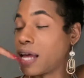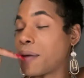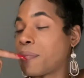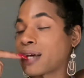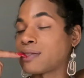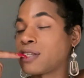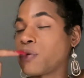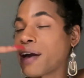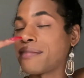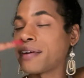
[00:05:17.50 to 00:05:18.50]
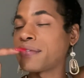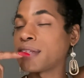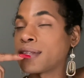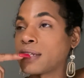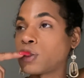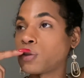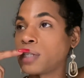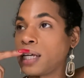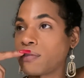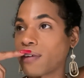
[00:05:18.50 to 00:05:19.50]
But I see you have everything that you
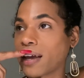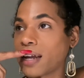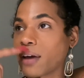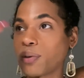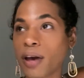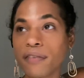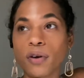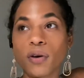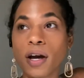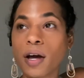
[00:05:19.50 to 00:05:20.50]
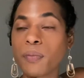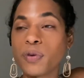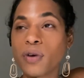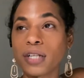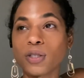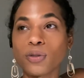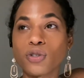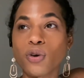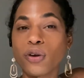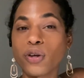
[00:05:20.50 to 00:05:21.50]
need right now. You have your cup, you got your
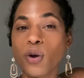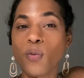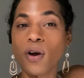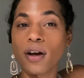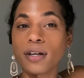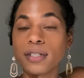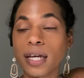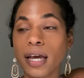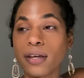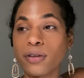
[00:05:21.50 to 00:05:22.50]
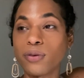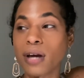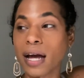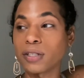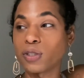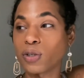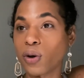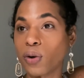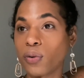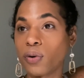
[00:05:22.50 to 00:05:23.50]
sword, your wand, and you got
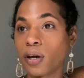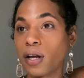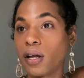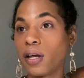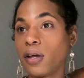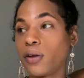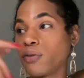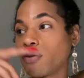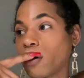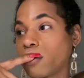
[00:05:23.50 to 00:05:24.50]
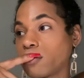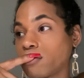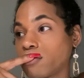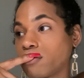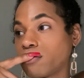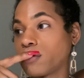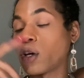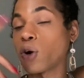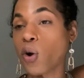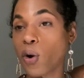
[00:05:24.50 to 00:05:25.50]
your, you know,
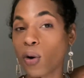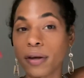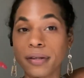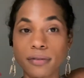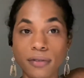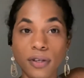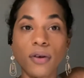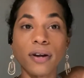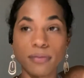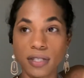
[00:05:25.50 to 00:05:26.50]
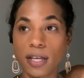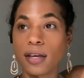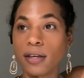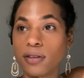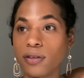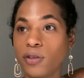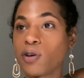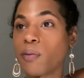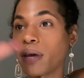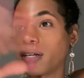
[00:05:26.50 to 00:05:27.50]
your coin. You know what I'm saying? You
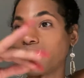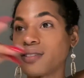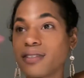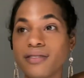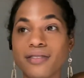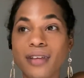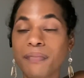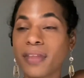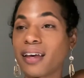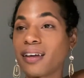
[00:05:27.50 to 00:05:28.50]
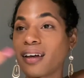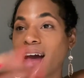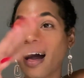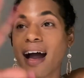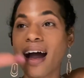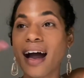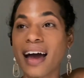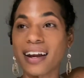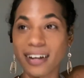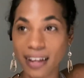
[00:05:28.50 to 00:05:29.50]
can make something
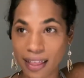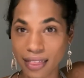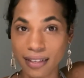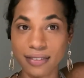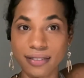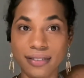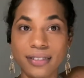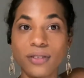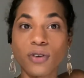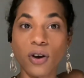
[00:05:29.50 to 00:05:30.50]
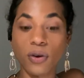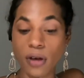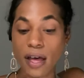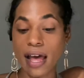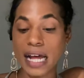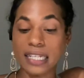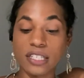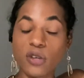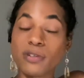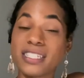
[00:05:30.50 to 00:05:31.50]
out of nothing, you know? I
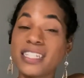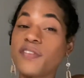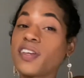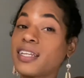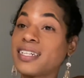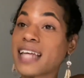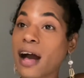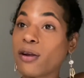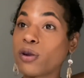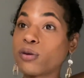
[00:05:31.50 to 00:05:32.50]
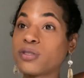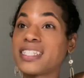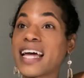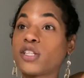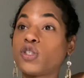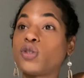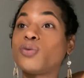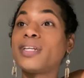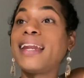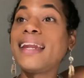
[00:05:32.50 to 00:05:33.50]
see you receiving the downloads that you
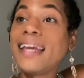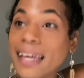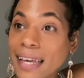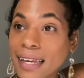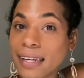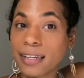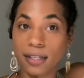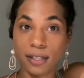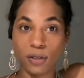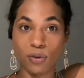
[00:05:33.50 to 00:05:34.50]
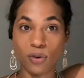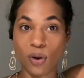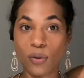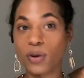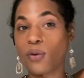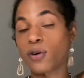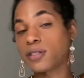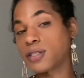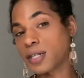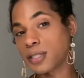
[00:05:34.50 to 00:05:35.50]
need, you know, in order
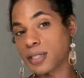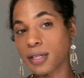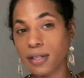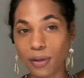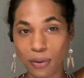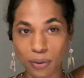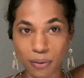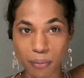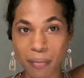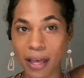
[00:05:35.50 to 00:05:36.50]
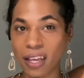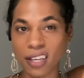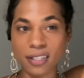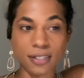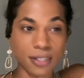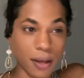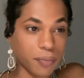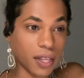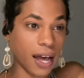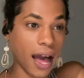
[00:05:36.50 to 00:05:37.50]
to continue making
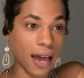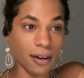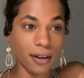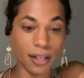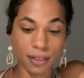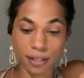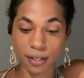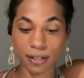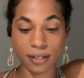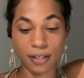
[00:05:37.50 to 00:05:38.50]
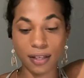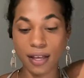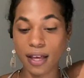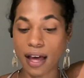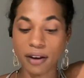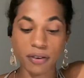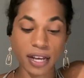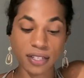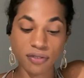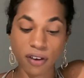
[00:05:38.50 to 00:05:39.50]
something out of nothing. I know
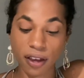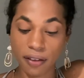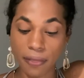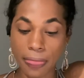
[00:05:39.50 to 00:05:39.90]
that's right.